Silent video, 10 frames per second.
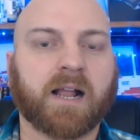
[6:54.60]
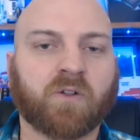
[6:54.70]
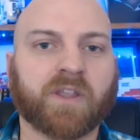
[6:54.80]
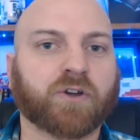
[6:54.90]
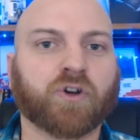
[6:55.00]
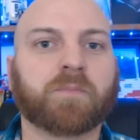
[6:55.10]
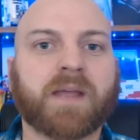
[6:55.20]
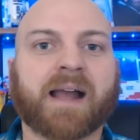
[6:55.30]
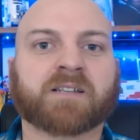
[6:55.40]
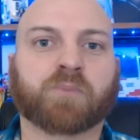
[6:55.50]
Klint
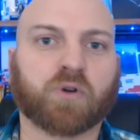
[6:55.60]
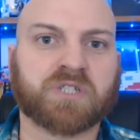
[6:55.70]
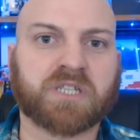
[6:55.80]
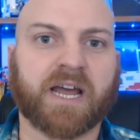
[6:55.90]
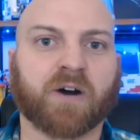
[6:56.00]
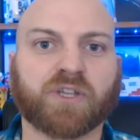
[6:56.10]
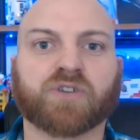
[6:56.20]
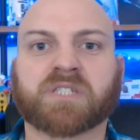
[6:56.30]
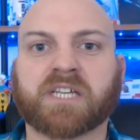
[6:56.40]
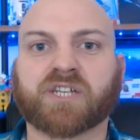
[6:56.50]
Kubiak's personnel
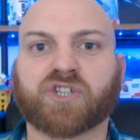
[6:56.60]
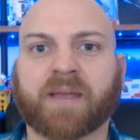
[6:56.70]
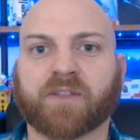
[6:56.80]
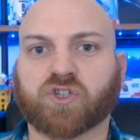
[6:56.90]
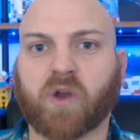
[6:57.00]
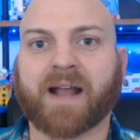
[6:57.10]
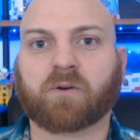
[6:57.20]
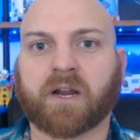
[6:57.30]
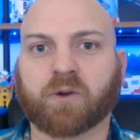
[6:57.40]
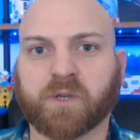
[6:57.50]
usage and the track
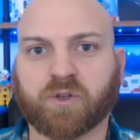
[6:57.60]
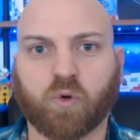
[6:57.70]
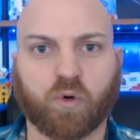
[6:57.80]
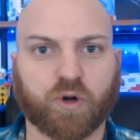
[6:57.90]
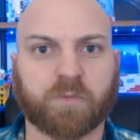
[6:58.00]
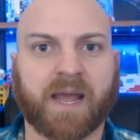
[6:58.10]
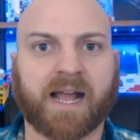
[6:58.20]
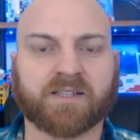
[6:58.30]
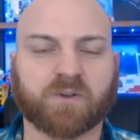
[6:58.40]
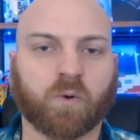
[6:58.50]
record with
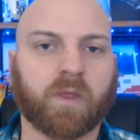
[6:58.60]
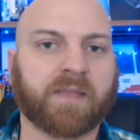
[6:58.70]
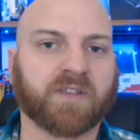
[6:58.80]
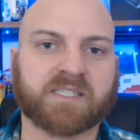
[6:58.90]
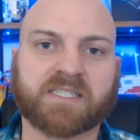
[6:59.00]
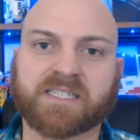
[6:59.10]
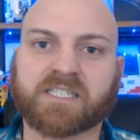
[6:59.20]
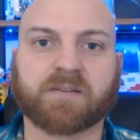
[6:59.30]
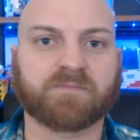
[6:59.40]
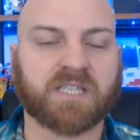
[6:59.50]
quarterbacks, the
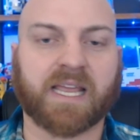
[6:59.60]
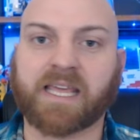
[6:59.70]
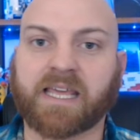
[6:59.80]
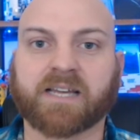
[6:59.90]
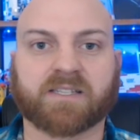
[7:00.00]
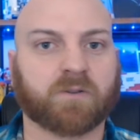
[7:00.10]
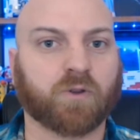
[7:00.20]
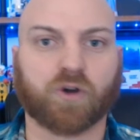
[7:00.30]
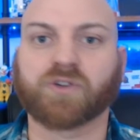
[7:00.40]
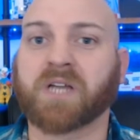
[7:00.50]
systems that he has
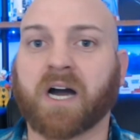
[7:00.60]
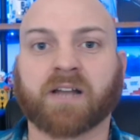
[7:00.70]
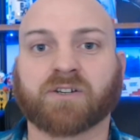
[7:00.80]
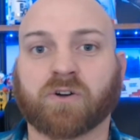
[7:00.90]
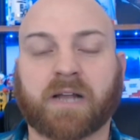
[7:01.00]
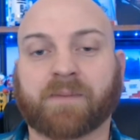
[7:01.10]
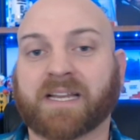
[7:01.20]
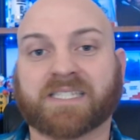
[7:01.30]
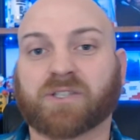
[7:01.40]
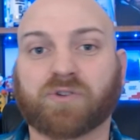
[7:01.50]
learned under, I mean,
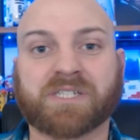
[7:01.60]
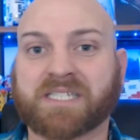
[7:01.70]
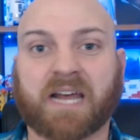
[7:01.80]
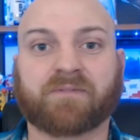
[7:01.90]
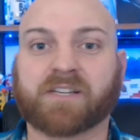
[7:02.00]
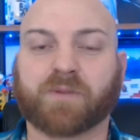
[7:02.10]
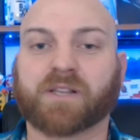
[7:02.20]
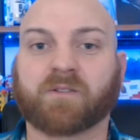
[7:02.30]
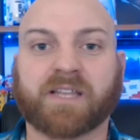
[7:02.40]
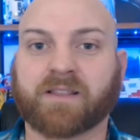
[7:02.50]
he's 37. He's been in
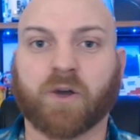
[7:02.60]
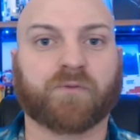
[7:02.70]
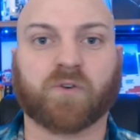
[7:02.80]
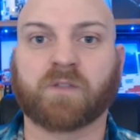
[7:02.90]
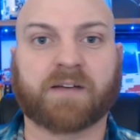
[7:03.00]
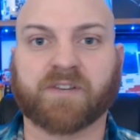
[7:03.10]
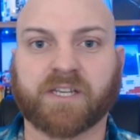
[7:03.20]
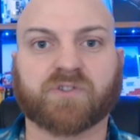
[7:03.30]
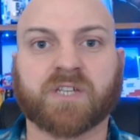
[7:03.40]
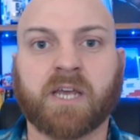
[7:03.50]
the league, though, for 11
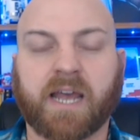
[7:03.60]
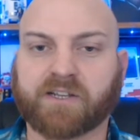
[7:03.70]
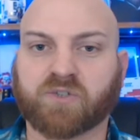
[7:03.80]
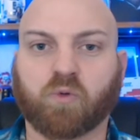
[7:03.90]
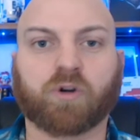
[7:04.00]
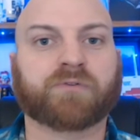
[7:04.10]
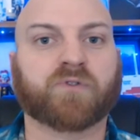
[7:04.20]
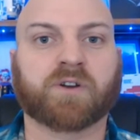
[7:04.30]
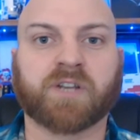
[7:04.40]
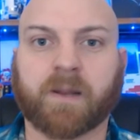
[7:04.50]
years, and he's worked
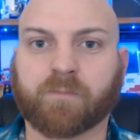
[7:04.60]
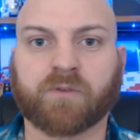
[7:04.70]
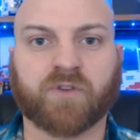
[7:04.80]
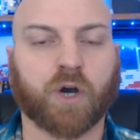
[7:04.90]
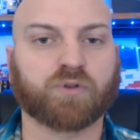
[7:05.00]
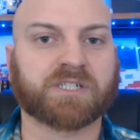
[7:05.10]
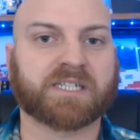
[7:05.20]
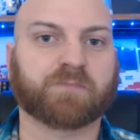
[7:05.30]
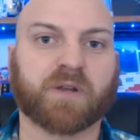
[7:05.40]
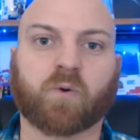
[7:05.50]
for a number of coaches. He's been